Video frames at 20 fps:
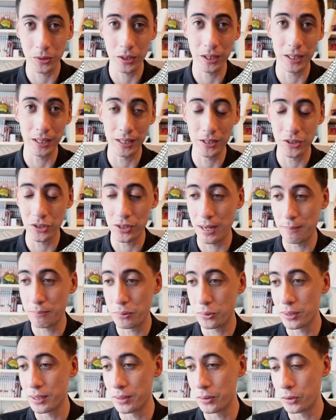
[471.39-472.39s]
We're gonna get into that
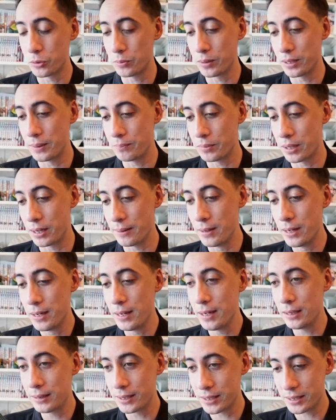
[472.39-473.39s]
point in a little bit, but
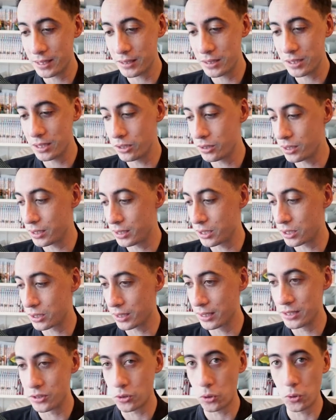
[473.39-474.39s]
let's continue to
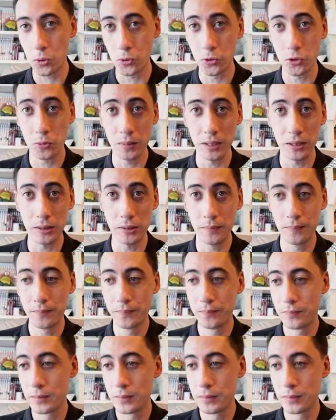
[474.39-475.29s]
hear his whole spiel.